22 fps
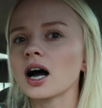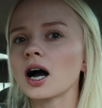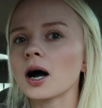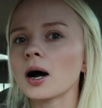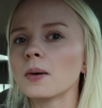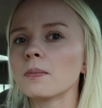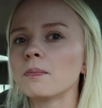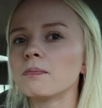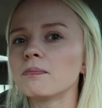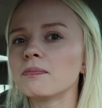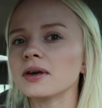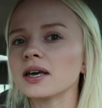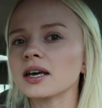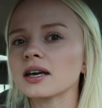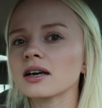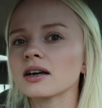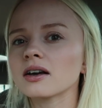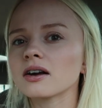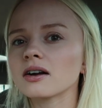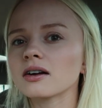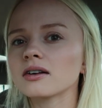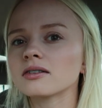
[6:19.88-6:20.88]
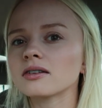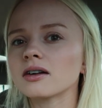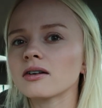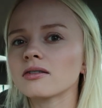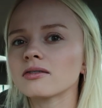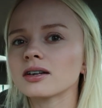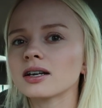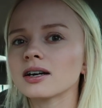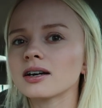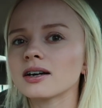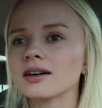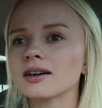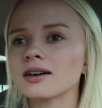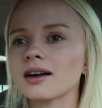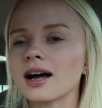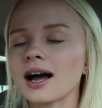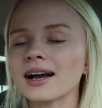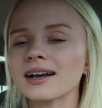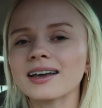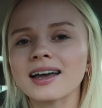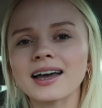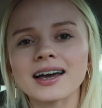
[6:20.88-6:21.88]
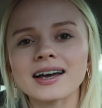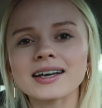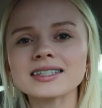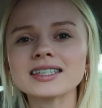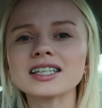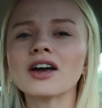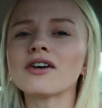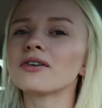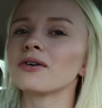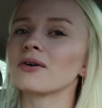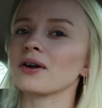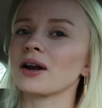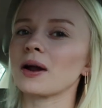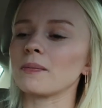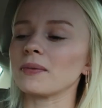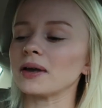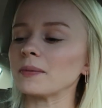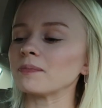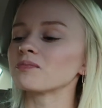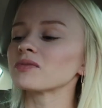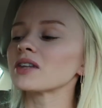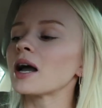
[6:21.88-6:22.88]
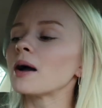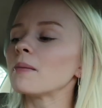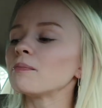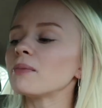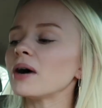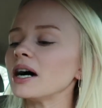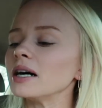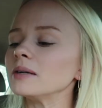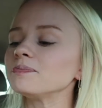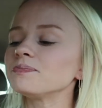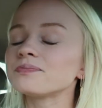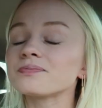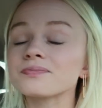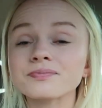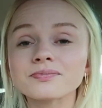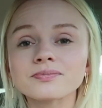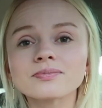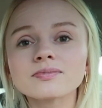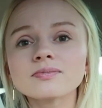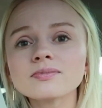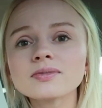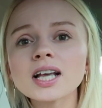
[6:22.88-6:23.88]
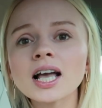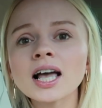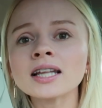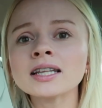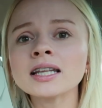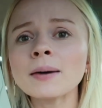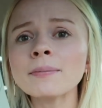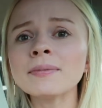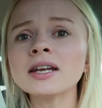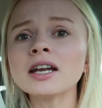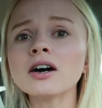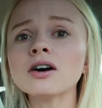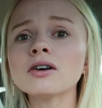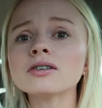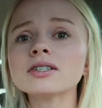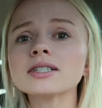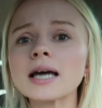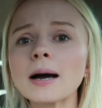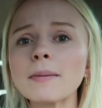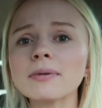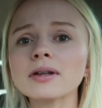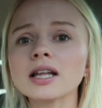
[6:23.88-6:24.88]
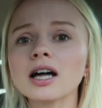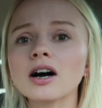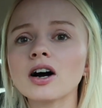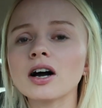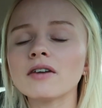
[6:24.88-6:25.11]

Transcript: a bigger donut, I guess. You know what I mean. But let me know down below